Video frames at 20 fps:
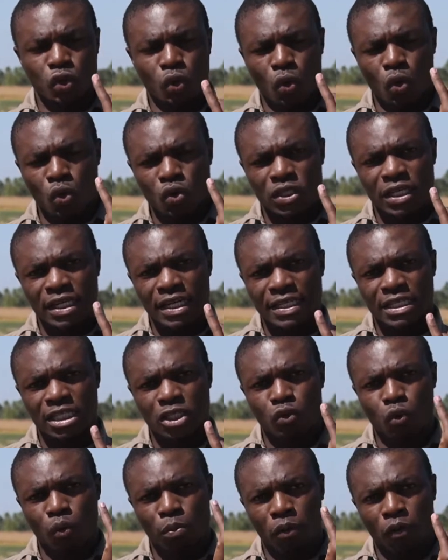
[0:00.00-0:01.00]
Good
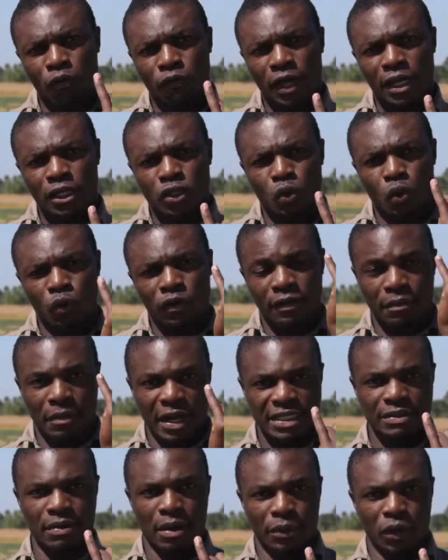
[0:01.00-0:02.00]
genetics will provide you with a
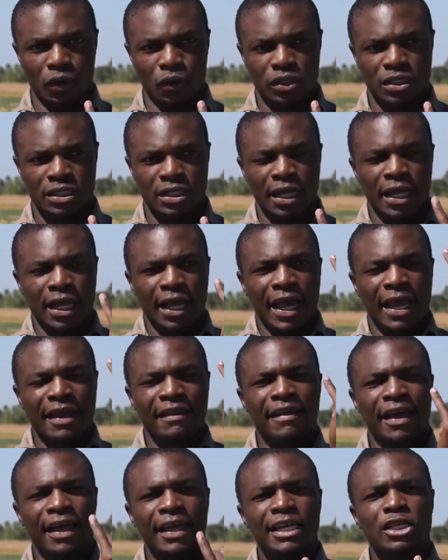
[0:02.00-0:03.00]
maximum yield. And
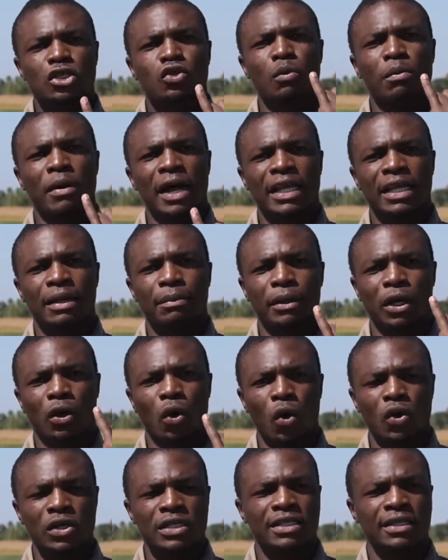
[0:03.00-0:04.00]
they are easy to manage
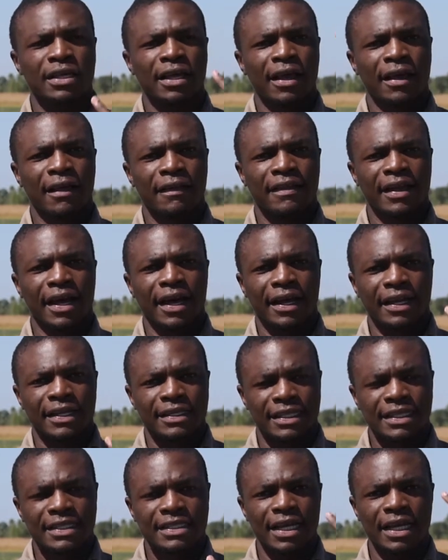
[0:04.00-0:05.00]
because they are
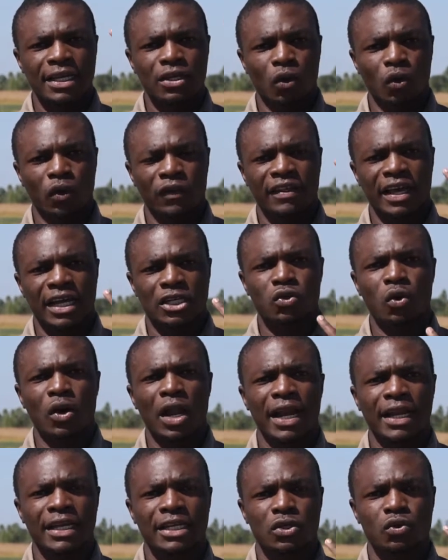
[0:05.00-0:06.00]
resistant, or they are
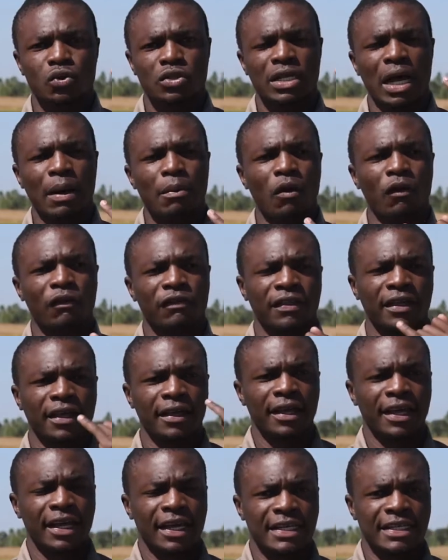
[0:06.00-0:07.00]
tolerant to some of the
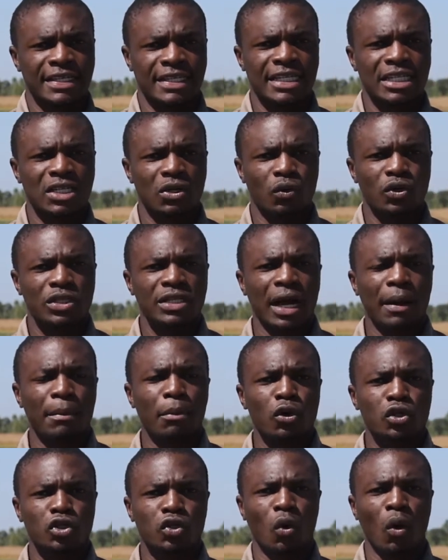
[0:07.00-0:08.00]
diseases which are
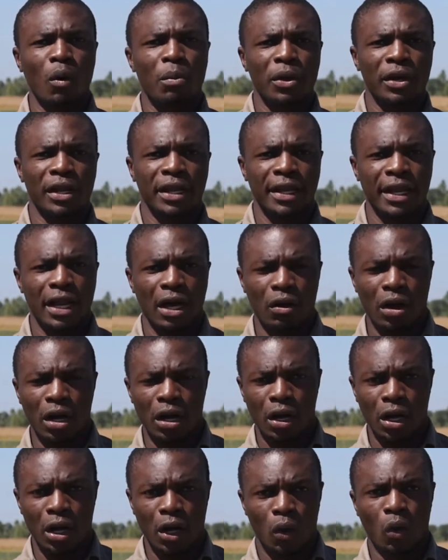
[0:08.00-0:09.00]
most common in
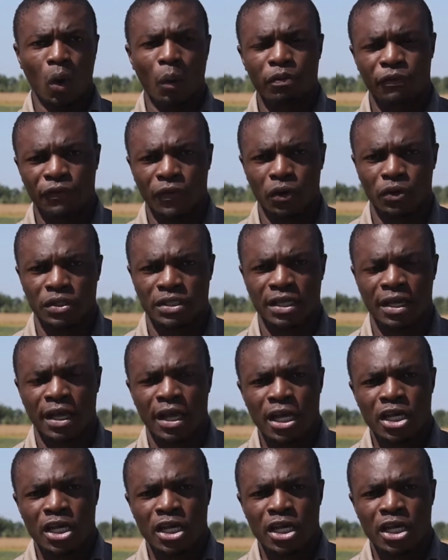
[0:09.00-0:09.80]
our crop fields.